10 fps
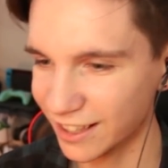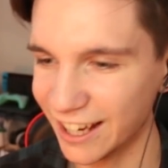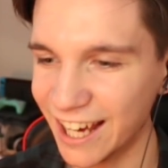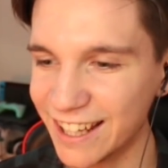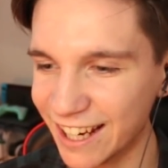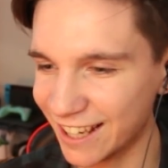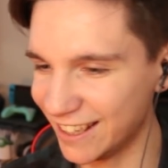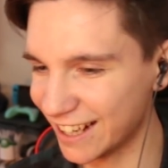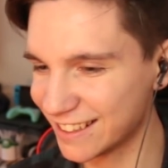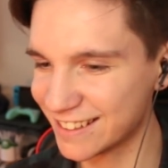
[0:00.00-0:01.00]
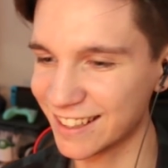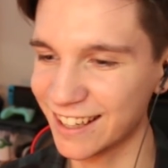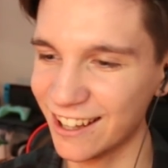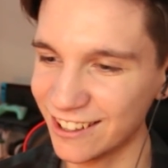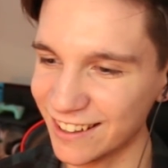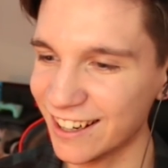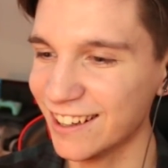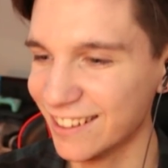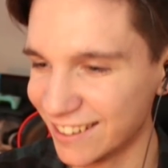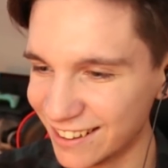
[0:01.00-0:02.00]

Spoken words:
Hey, and they connected together there.